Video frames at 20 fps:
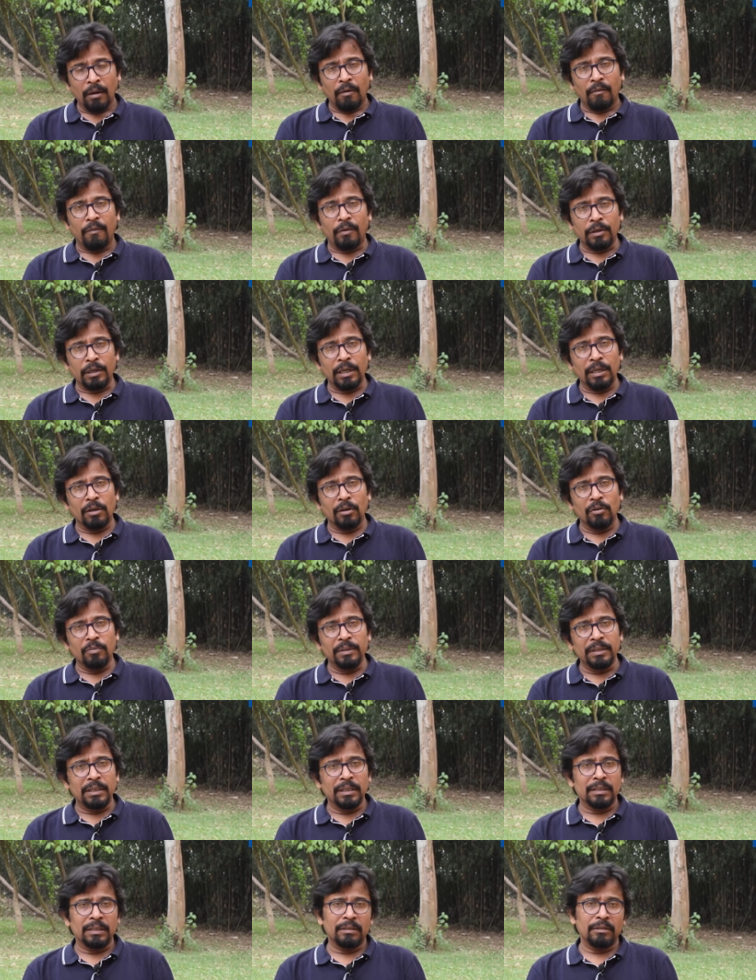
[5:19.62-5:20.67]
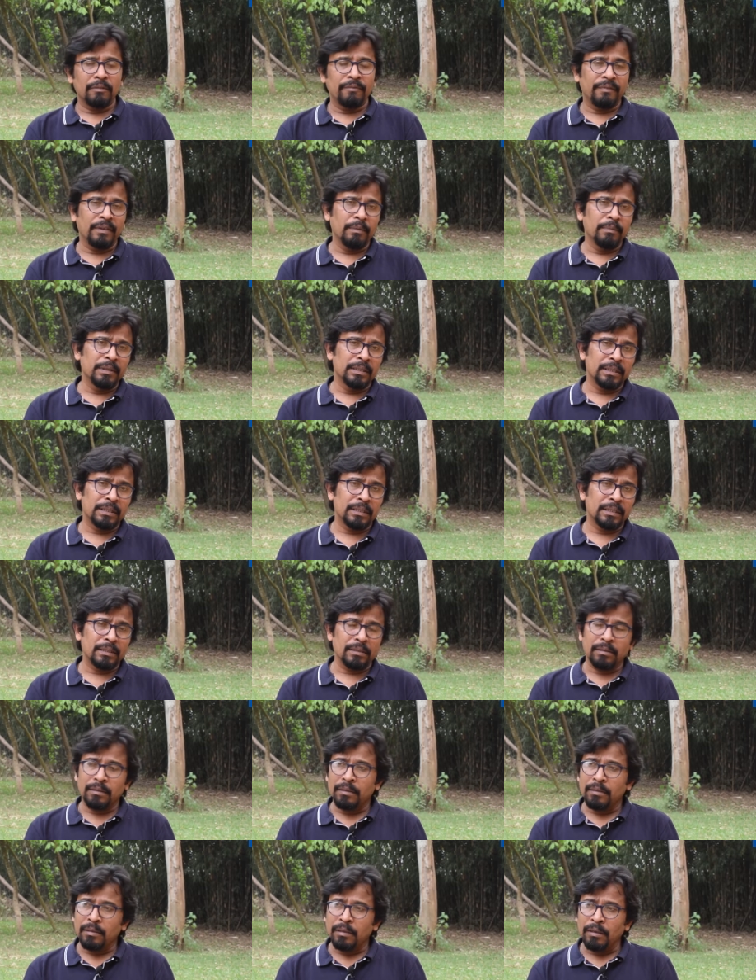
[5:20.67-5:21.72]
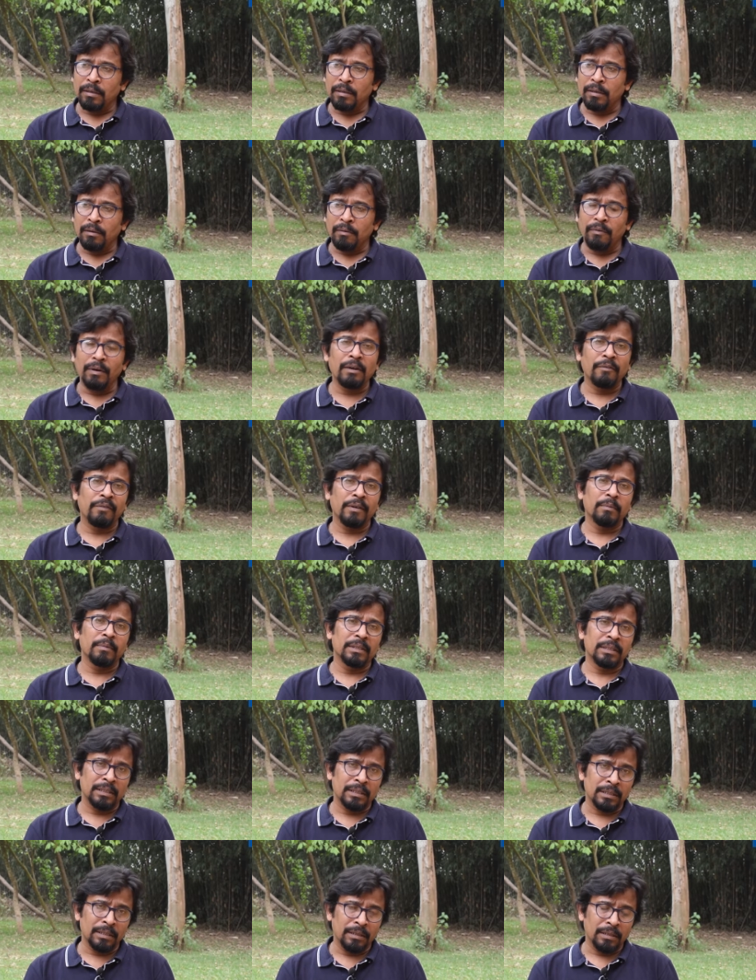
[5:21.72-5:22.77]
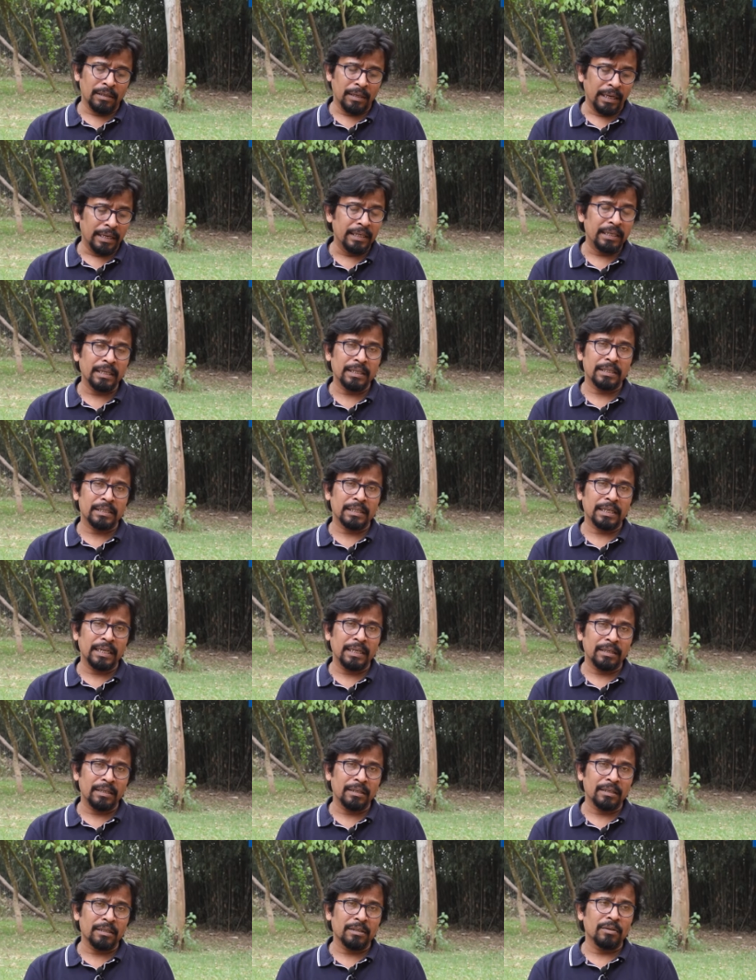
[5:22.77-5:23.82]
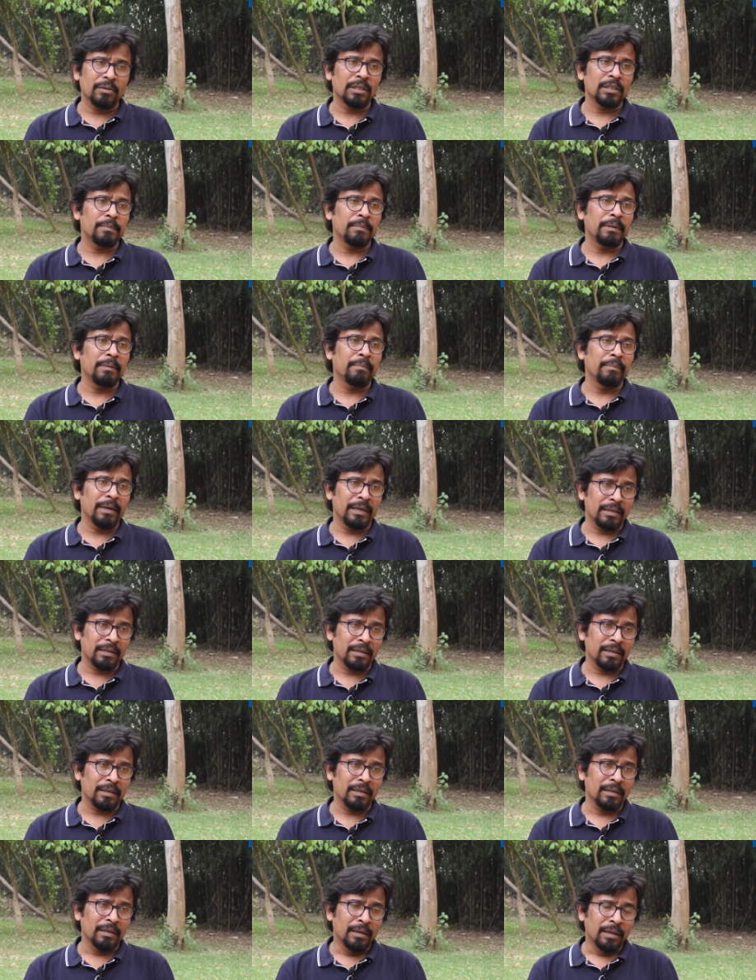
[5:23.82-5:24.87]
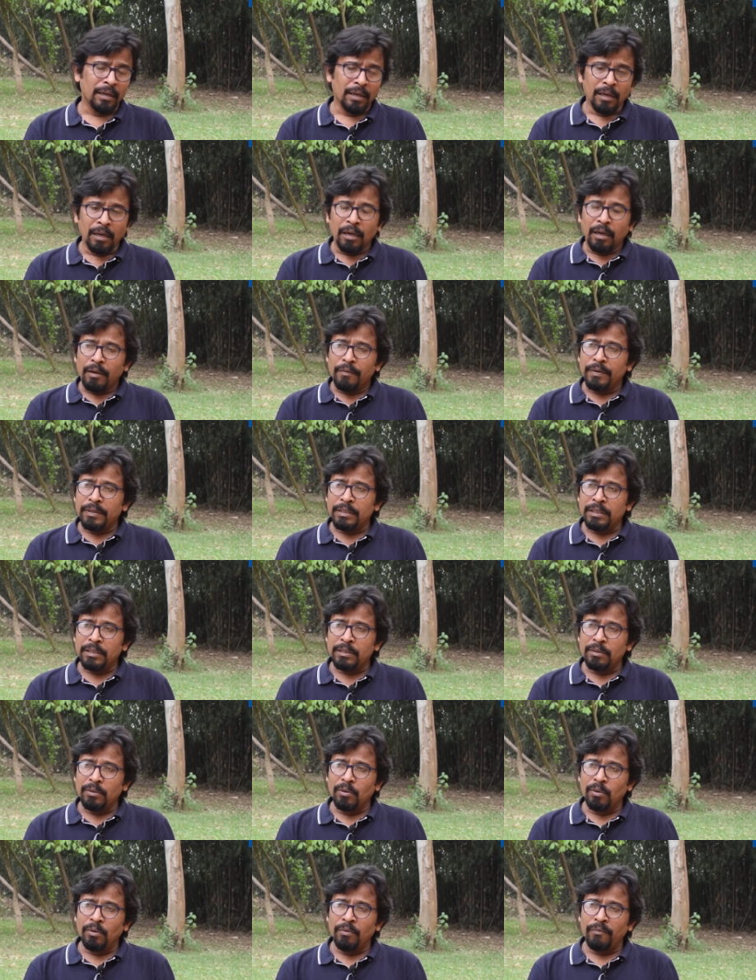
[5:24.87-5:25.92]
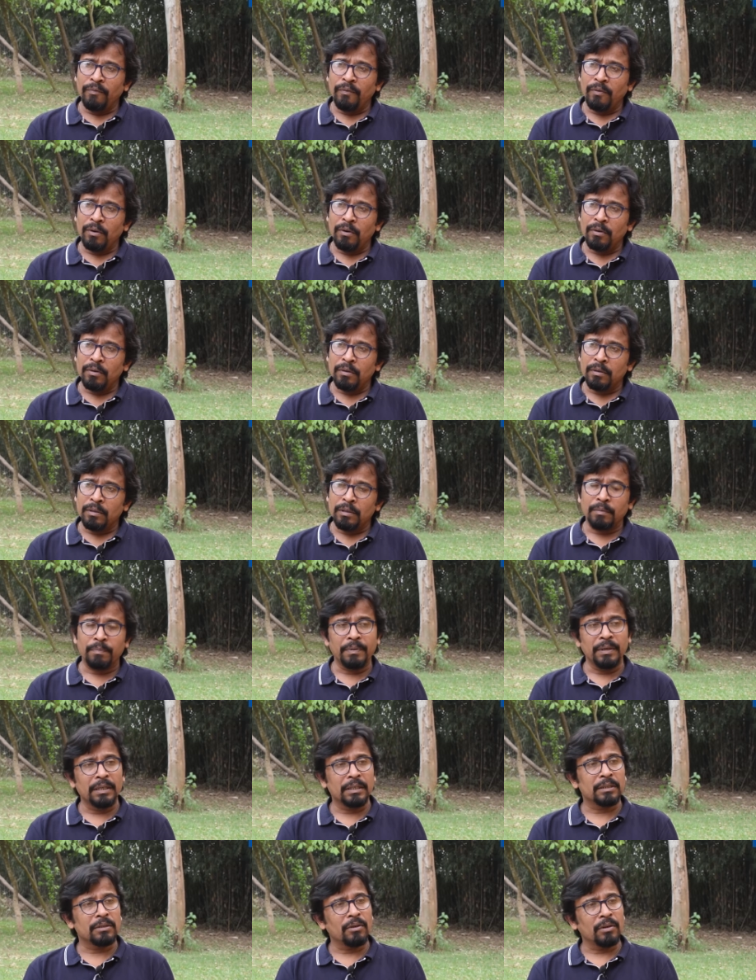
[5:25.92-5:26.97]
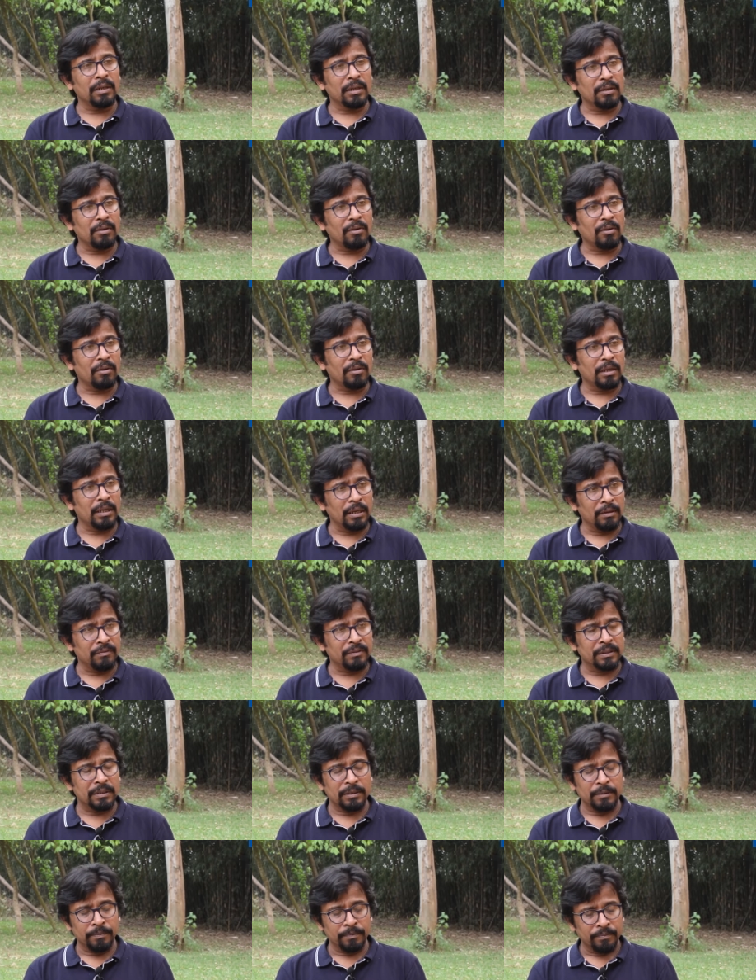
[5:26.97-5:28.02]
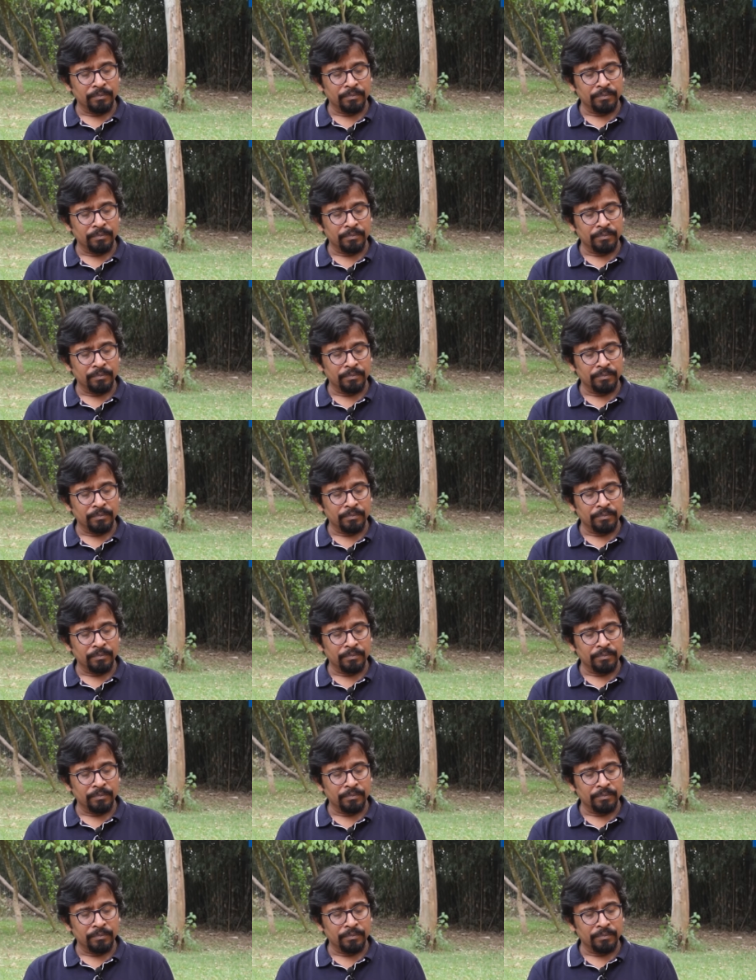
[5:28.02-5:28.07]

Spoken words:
40 kilometers is a famous, world famous heritage site. It is known as Bhimbetka, which is known for the prehistoric rock caves.